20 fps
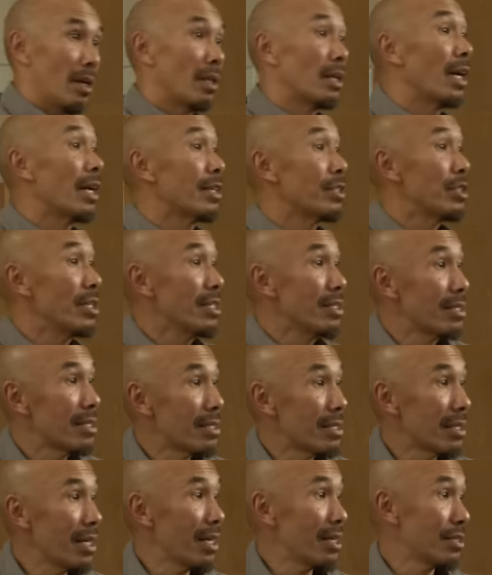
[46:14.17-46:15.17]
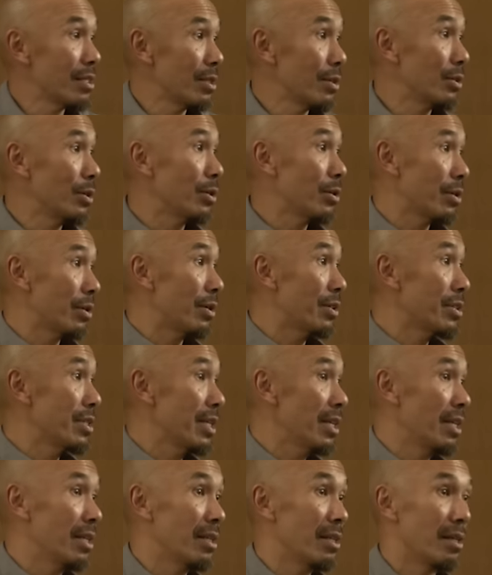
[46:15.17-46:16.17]
like Jesus says in Luke
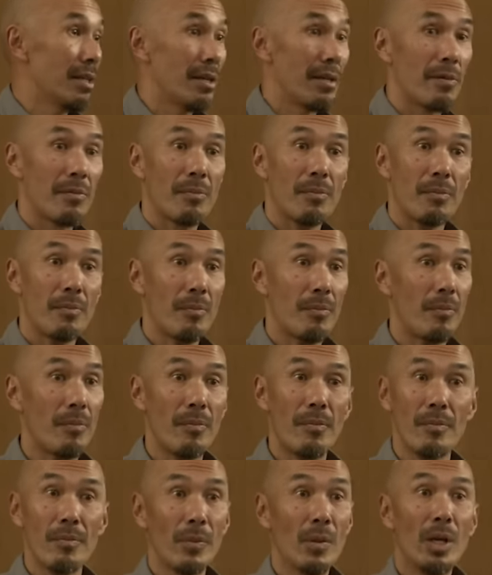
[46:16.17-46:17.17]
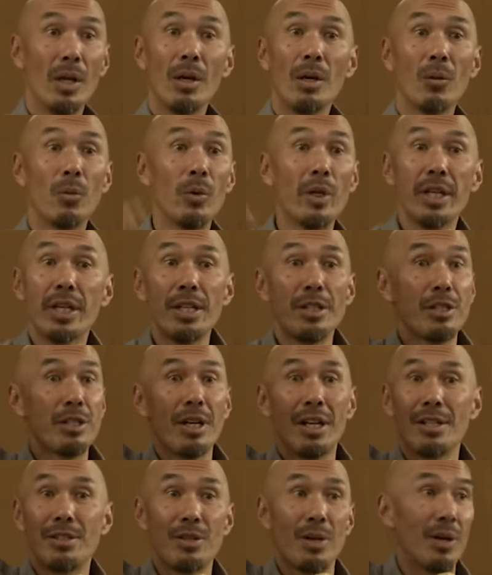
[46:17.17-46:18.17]
13, we can
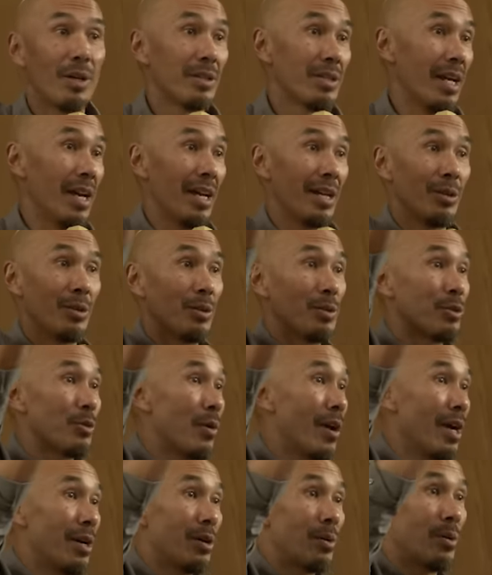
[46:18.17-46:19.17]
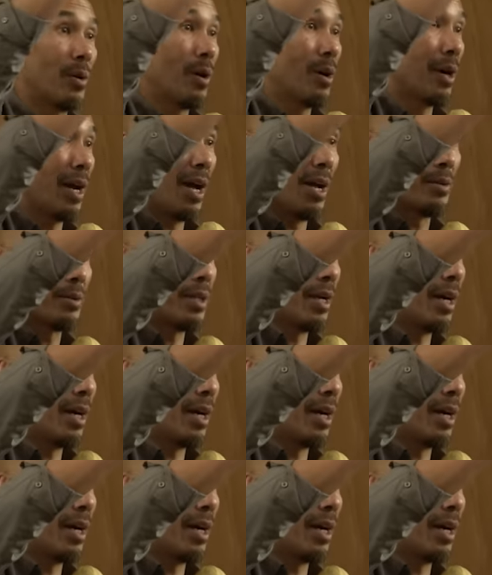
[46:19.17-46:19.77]
judge all day who's right or wrong out